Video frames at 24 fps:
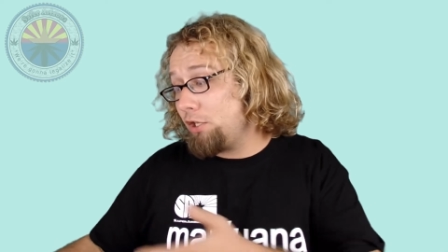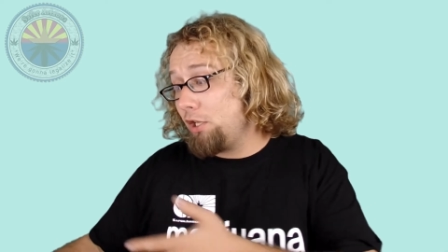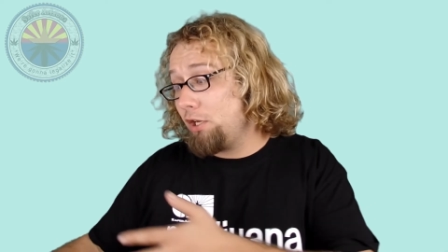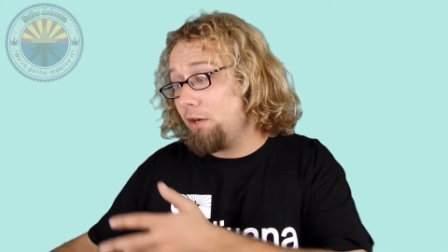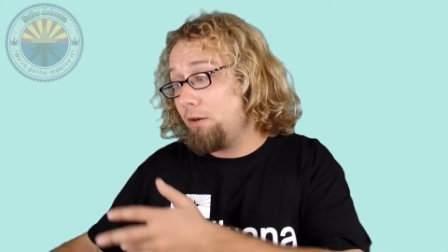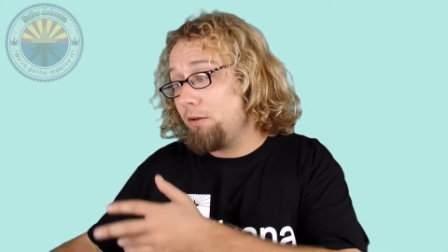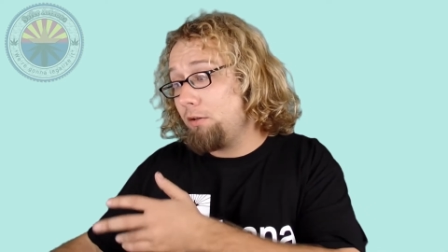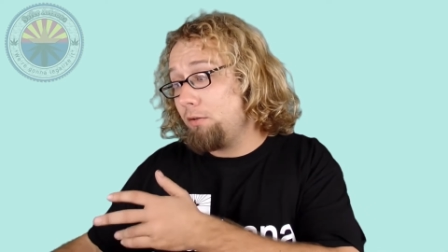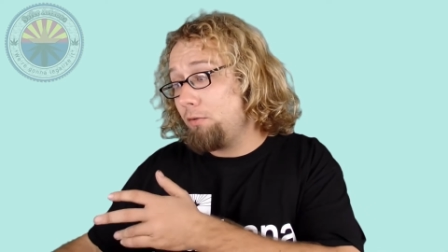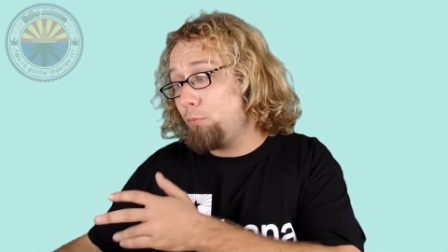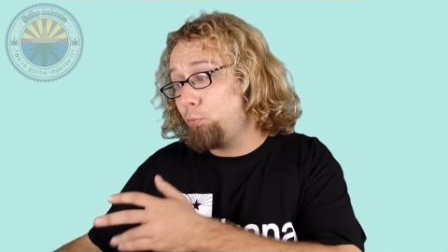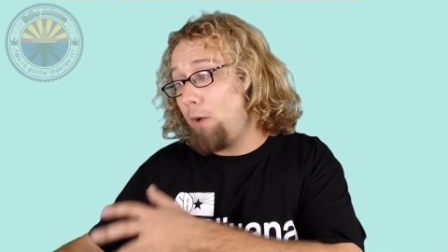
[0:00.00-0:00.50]

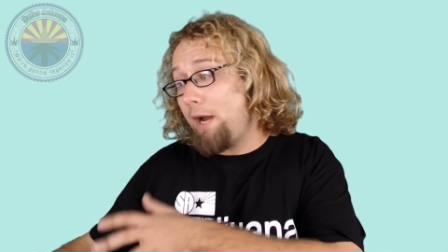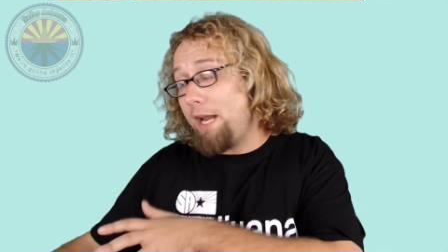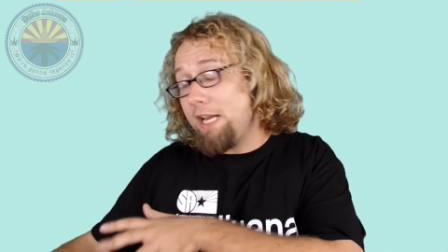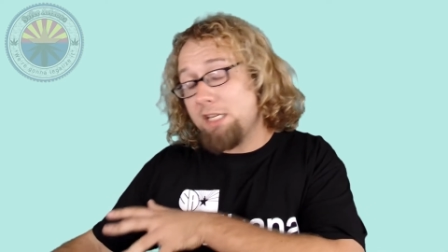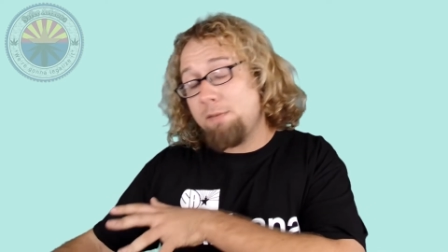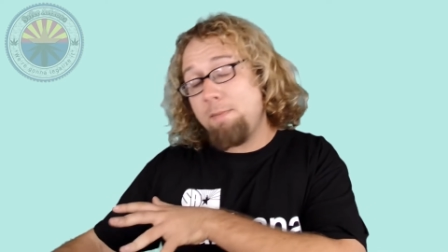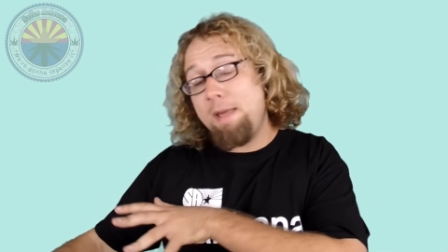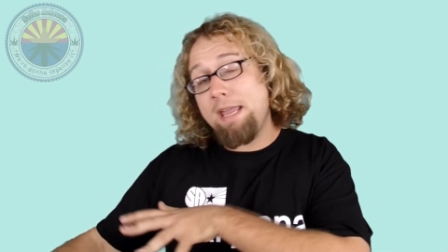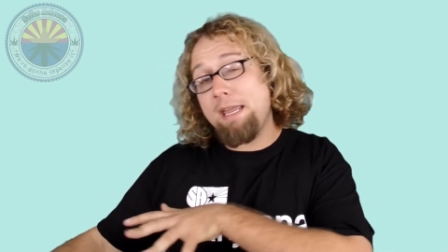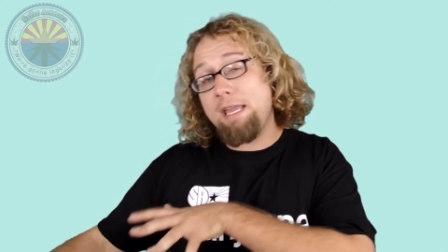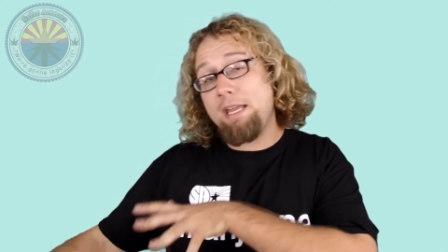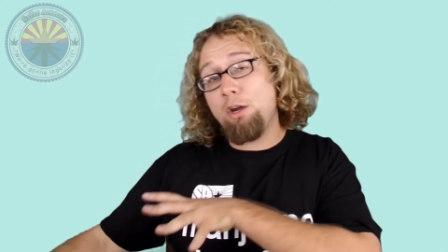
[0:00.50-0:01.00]
they're,
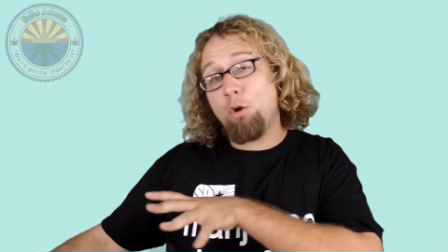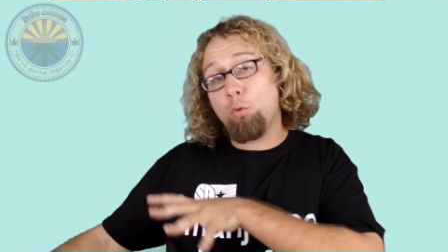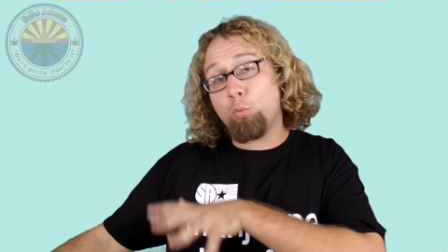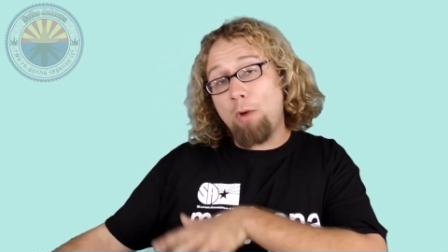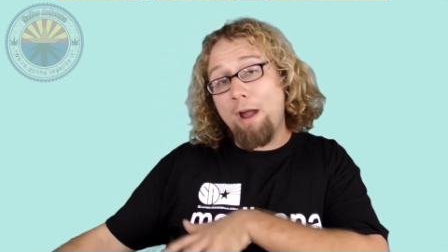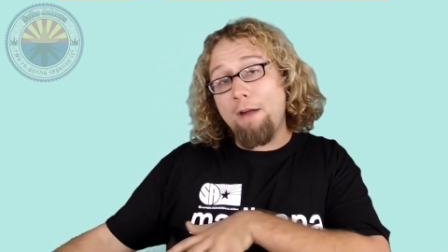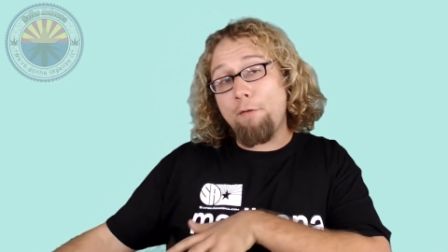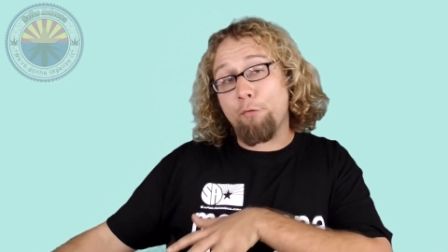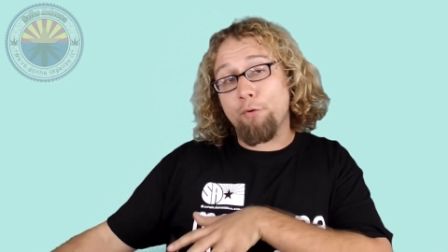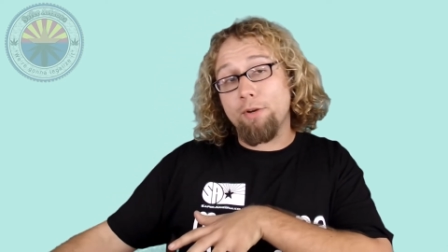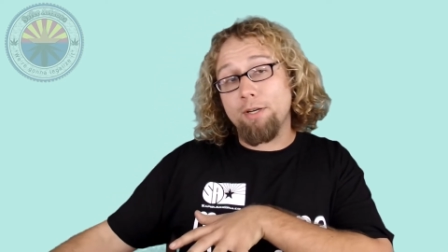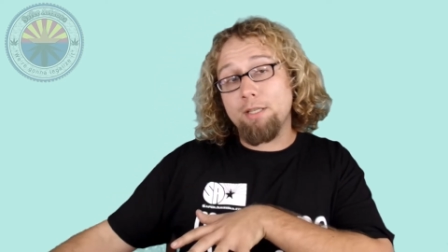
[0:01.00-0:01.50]
Ray's making a
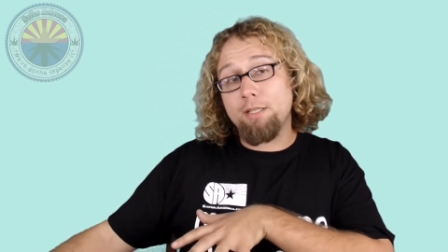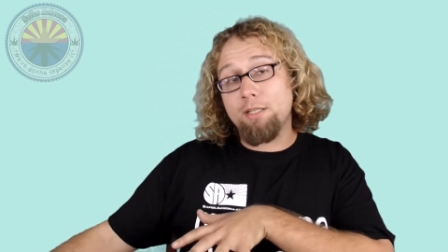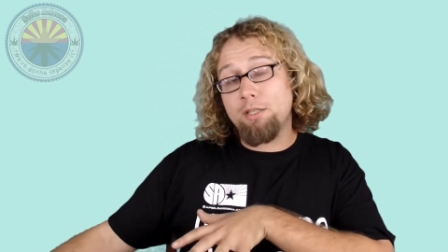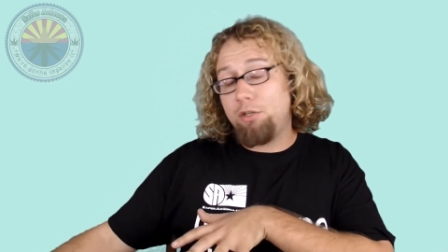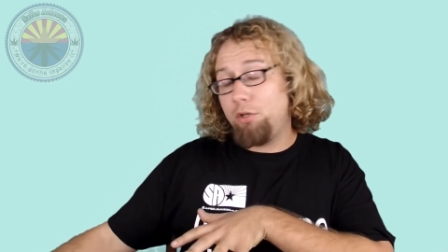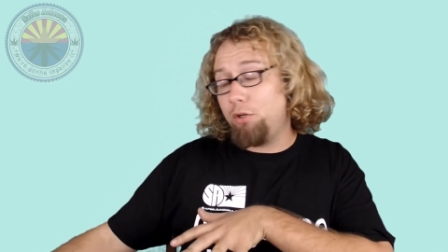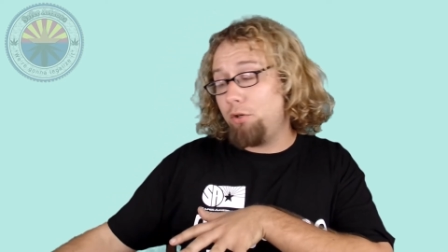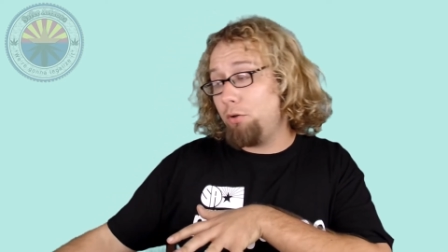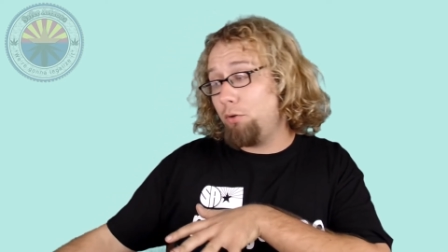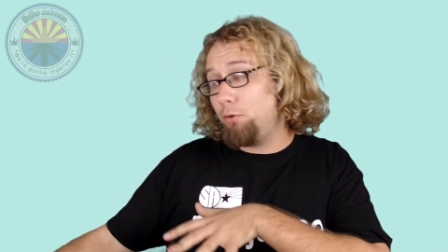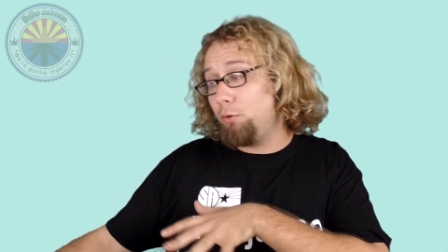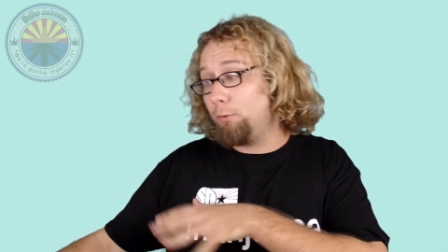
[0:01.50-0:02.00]
reference
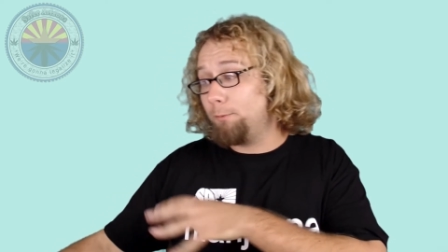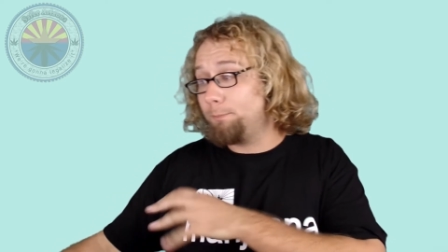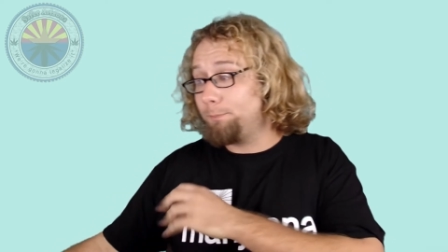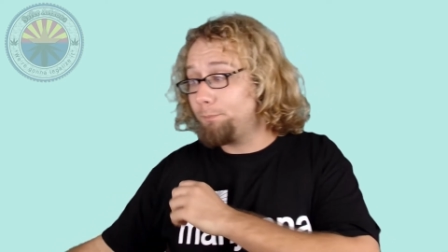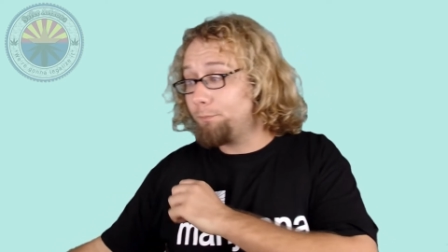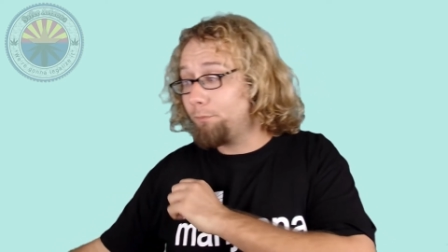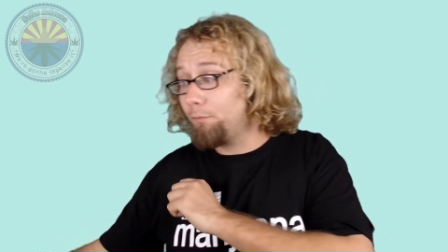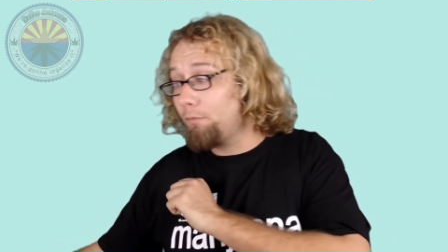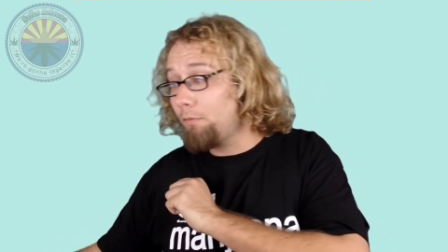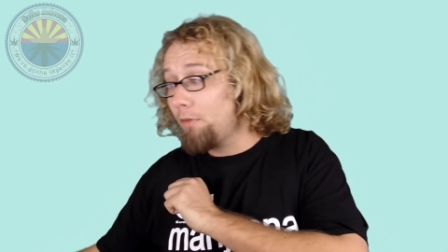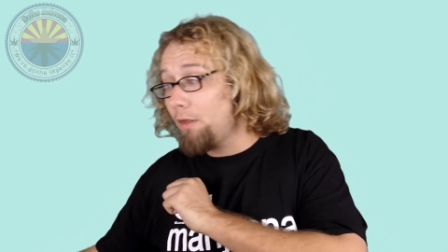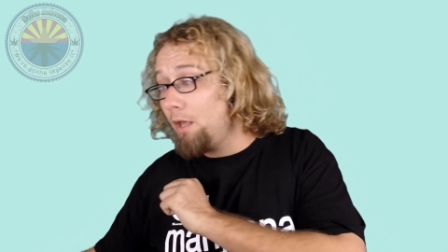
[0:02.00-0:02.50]
to
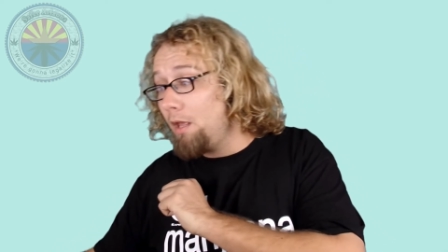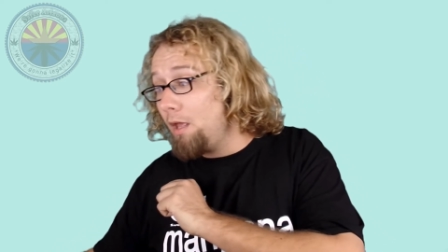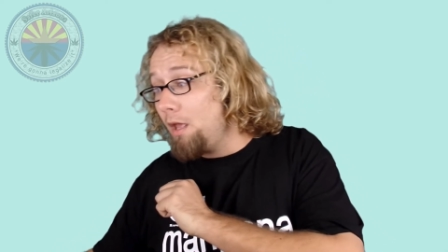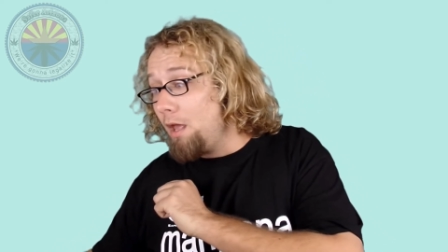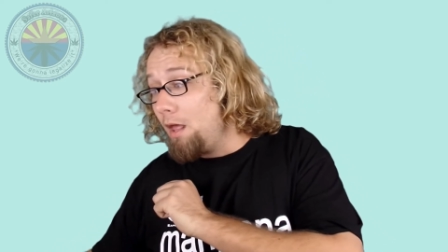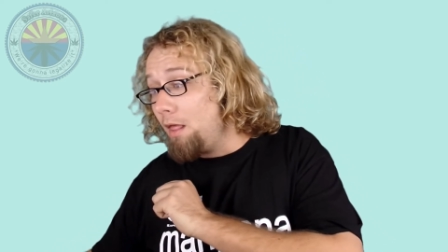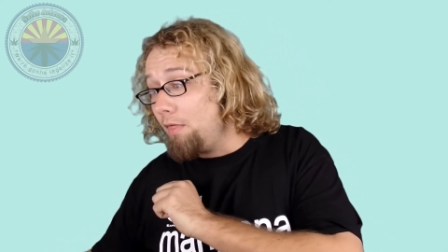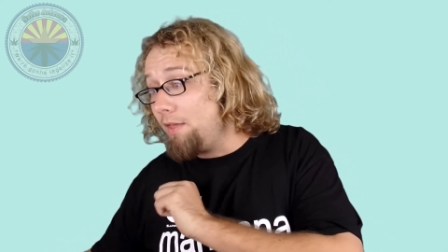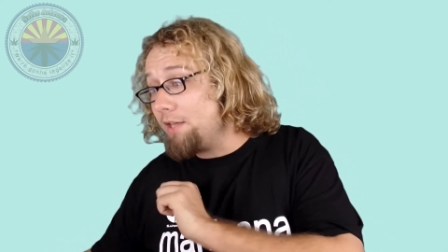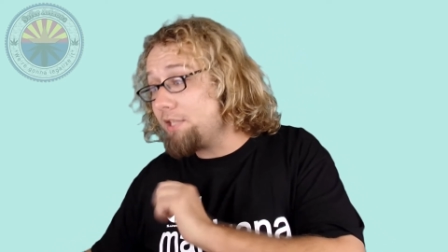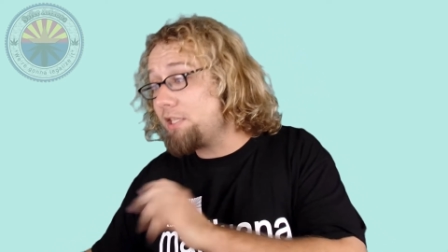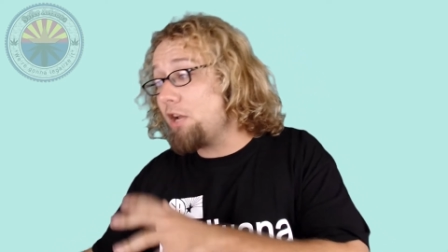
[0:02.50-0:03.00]

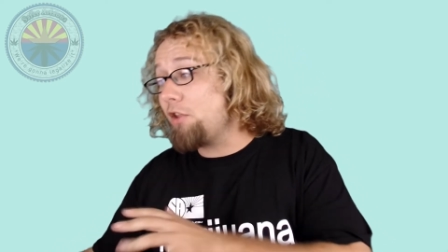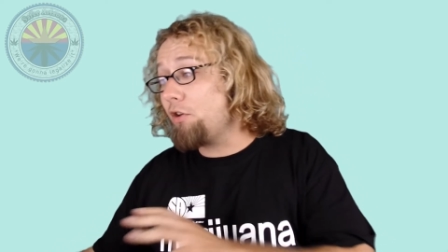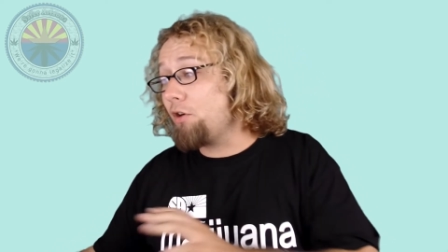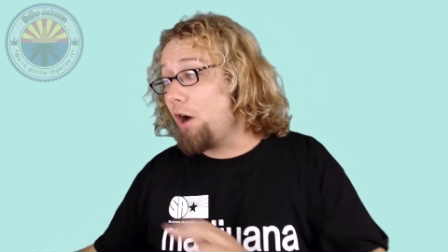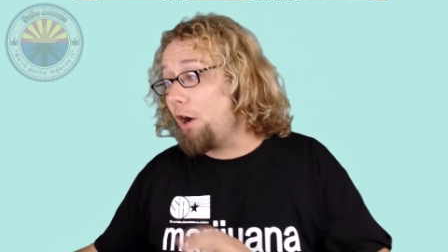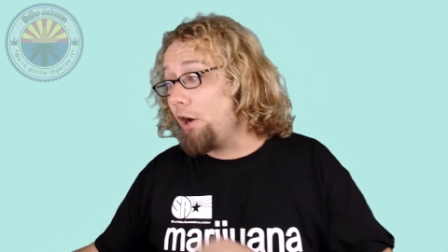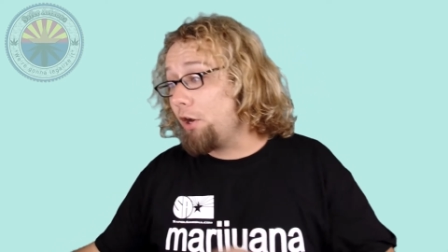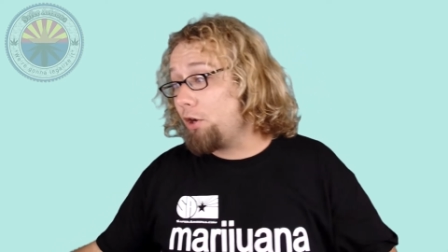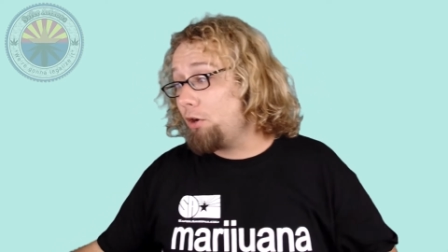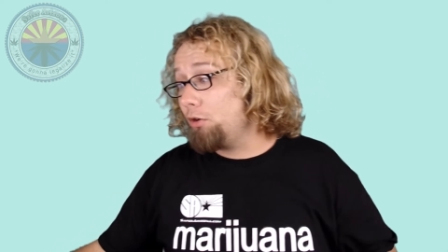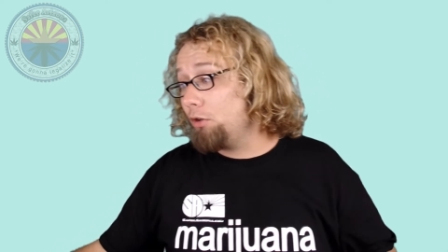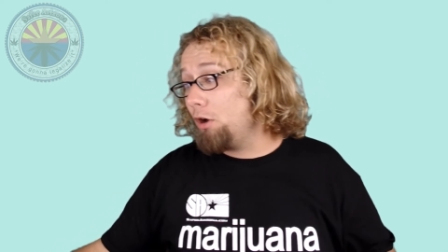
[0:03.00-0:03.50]
this other
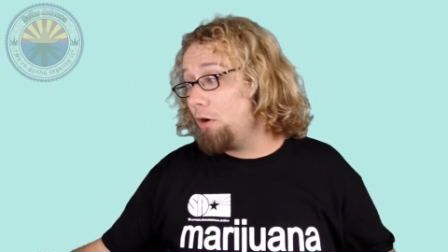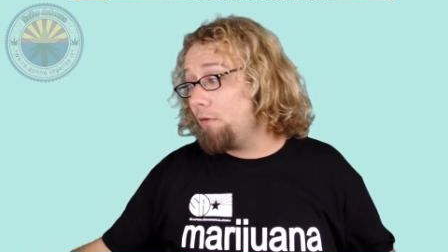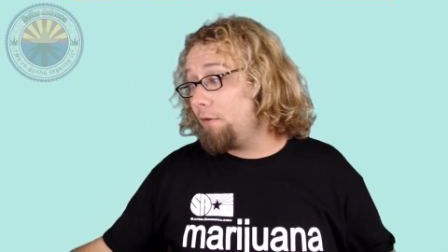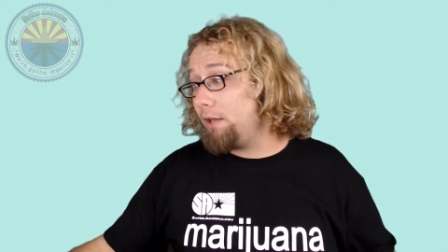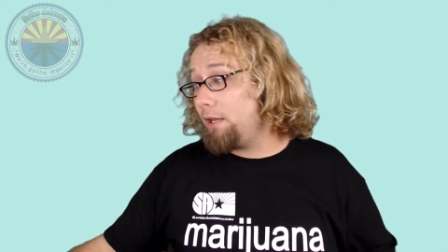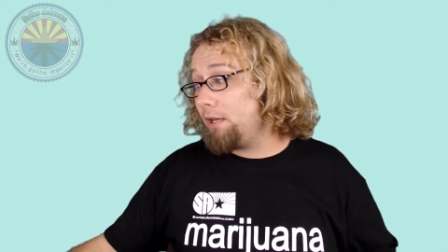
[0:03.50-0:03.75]
article over